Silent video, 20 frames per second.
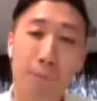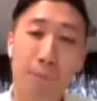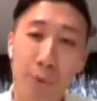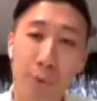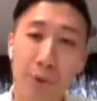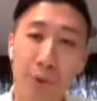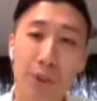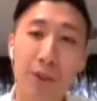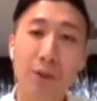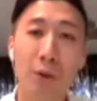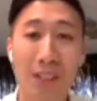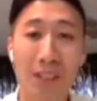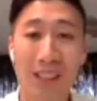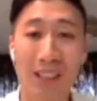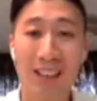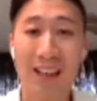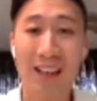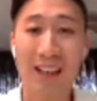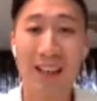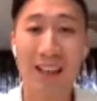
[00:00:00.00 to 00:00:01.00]
put in or
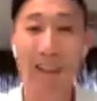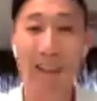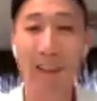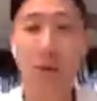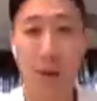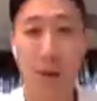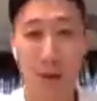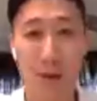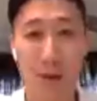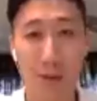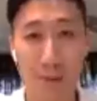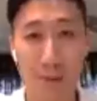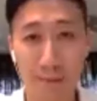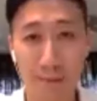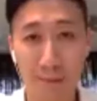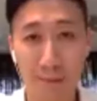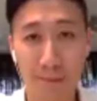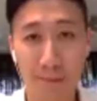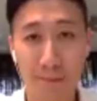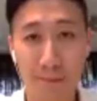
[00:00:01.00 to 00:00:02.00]
declare correctly.
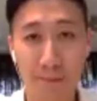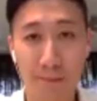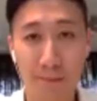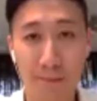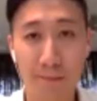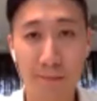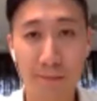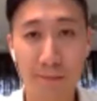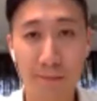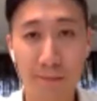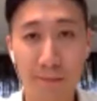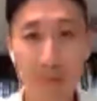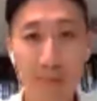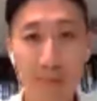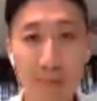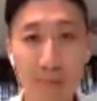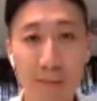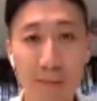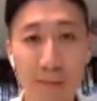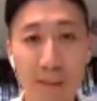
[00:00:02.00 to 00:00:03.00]

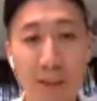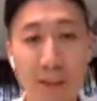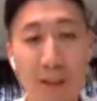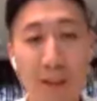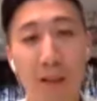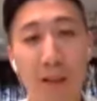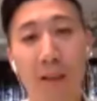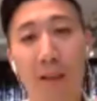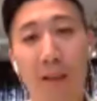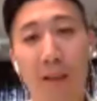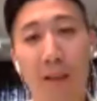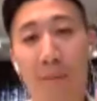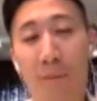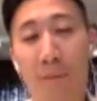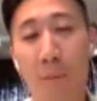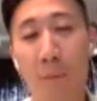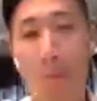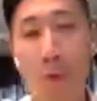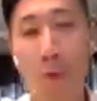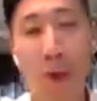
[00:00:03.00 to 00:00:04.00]

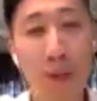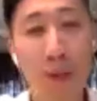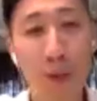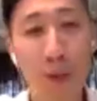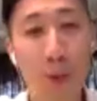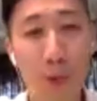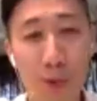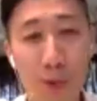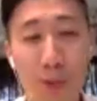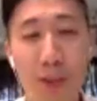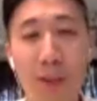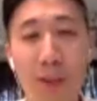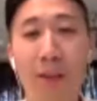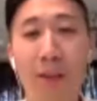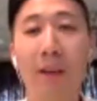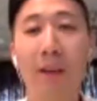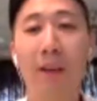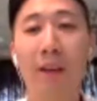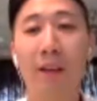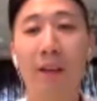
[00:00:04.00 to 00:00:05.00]
Where you
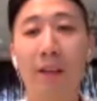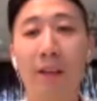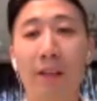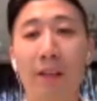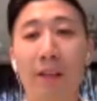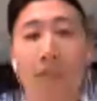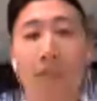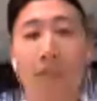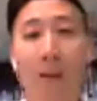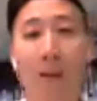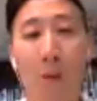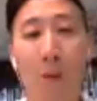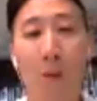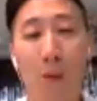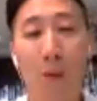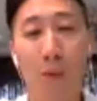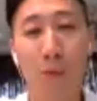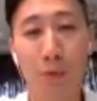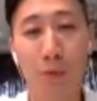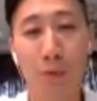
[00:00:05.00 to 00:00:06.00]
stay
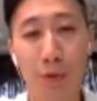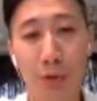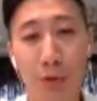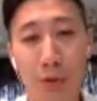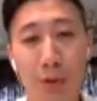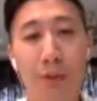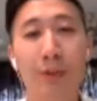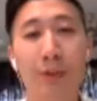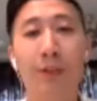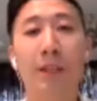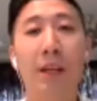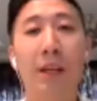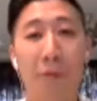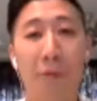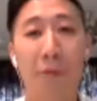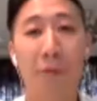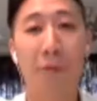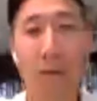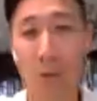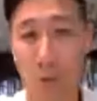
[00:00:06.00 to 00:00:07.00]
will seriously
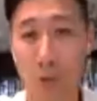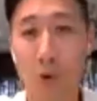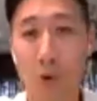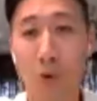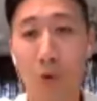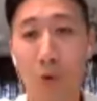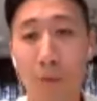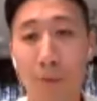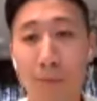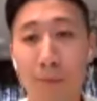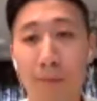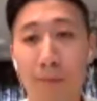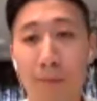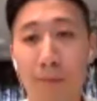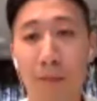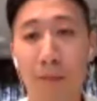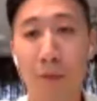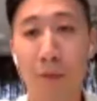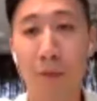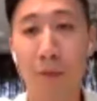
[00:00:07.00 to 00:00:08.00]
affect your score.
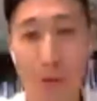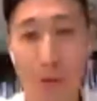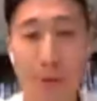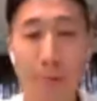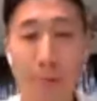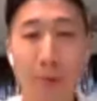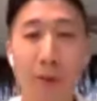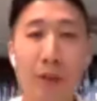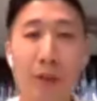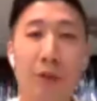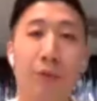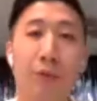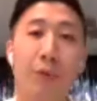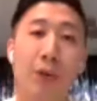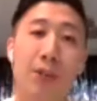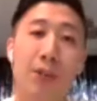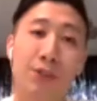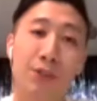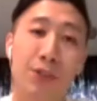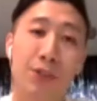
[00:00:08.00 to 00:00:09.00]
For example, if
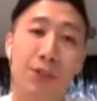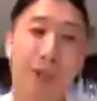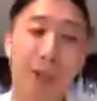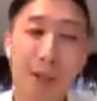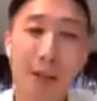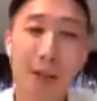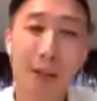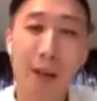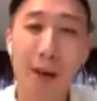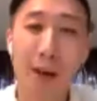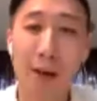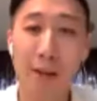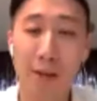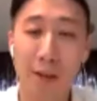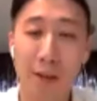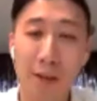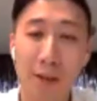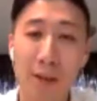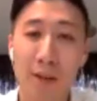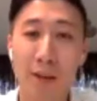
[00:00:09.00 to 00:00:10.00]
you are staying
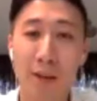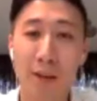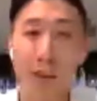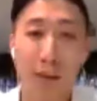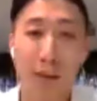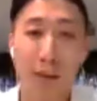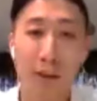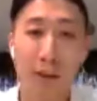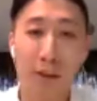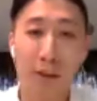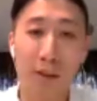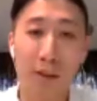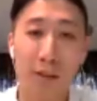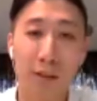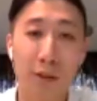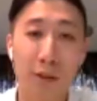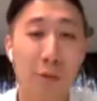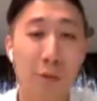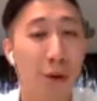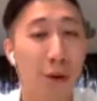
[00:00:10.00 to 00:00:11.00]
at
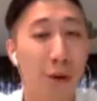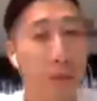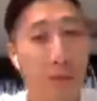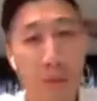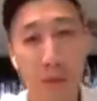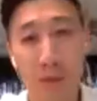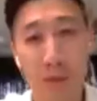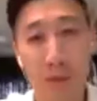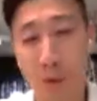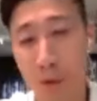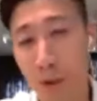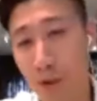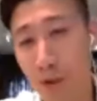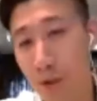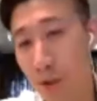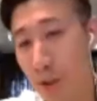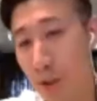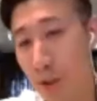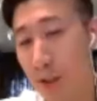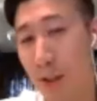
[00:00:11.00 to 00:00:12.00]
the very famous
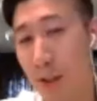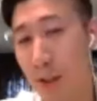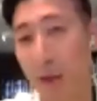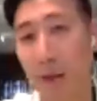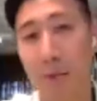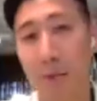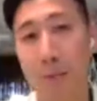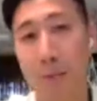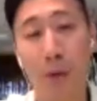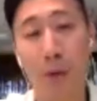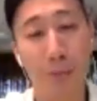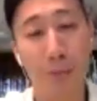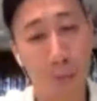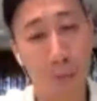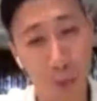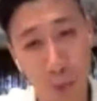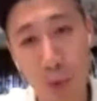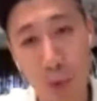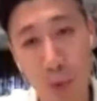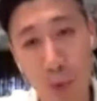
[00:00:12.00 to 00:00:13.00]
location like
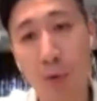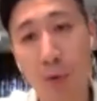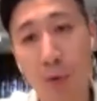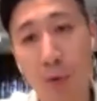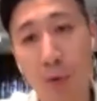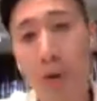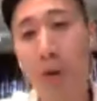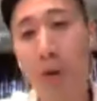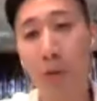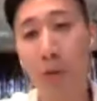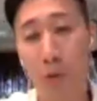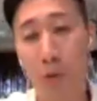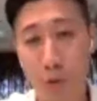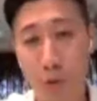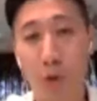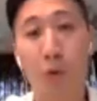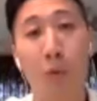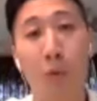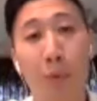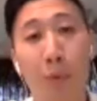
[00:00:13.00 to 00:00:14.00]
Bukit Berundong, your
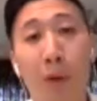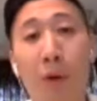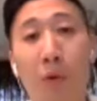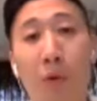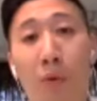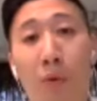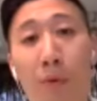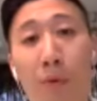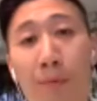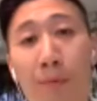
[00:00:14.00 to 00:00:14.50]
score will be low.